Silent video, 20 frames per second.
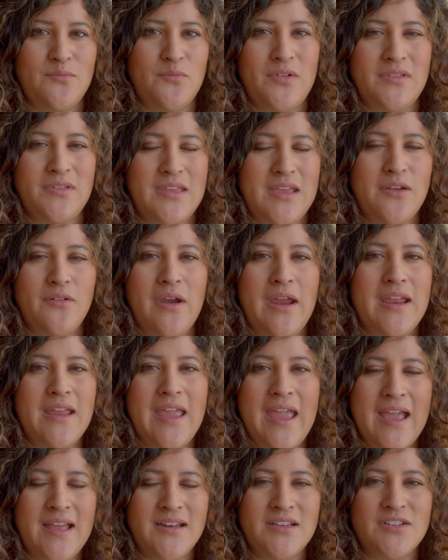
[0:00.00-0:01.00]
really great
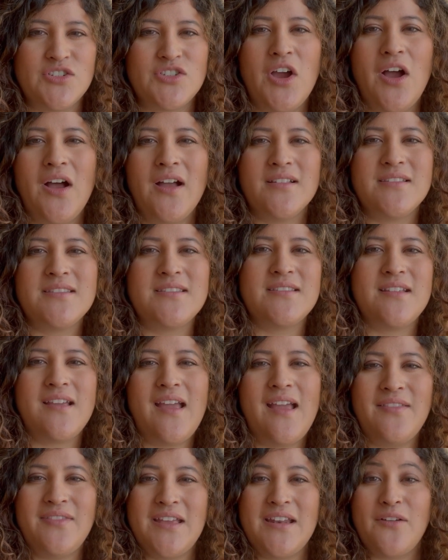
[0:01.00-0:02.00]
candid shots.
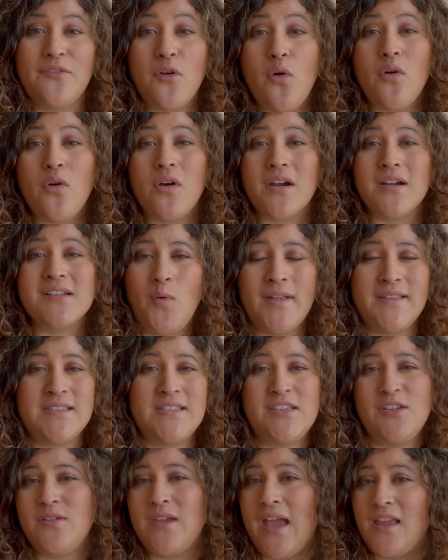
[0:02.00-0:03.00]
And then of course,
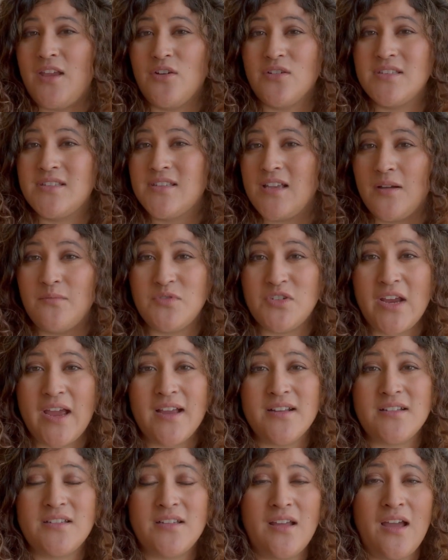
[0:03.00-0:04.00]
once you get your
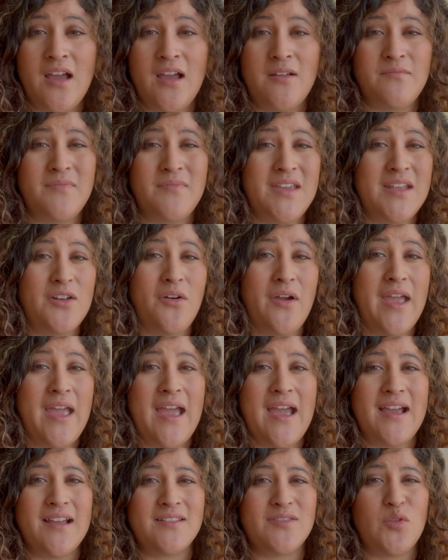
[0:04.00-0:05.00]
subject, you know, I
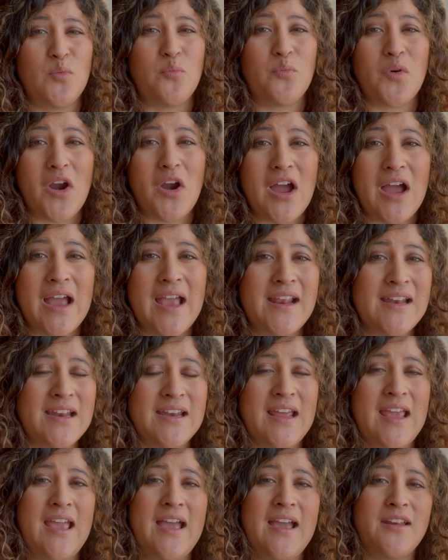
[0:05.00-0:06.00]
had the bride
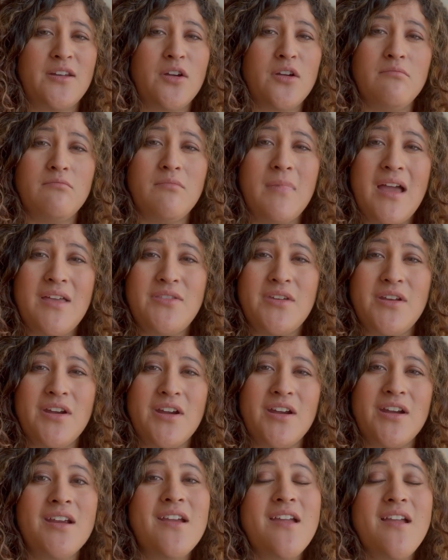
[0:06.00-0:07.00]
and I had her
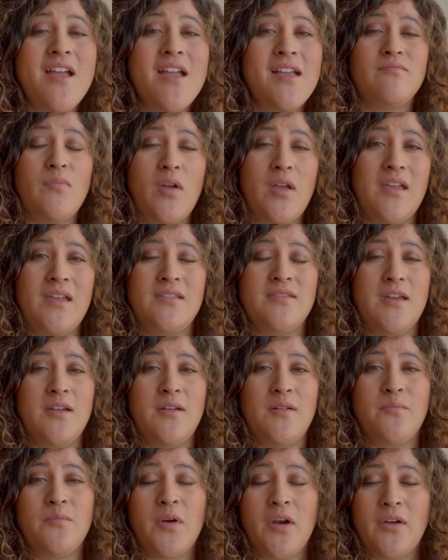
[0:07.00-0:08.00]
mother in
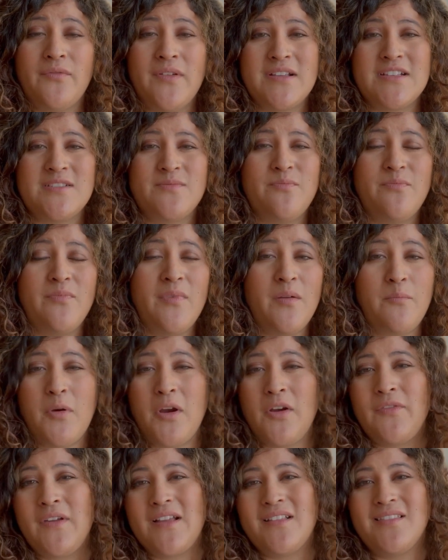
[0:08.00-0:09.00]
the
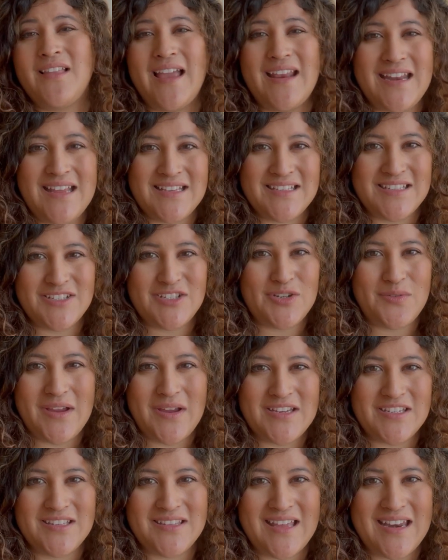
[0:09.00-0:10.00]
perfect lighting
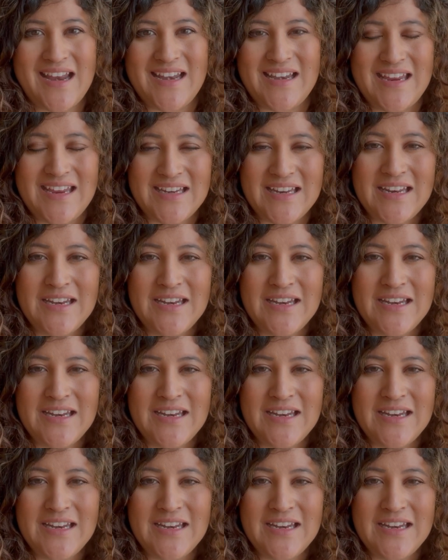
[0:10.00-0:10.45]
situation that I needed.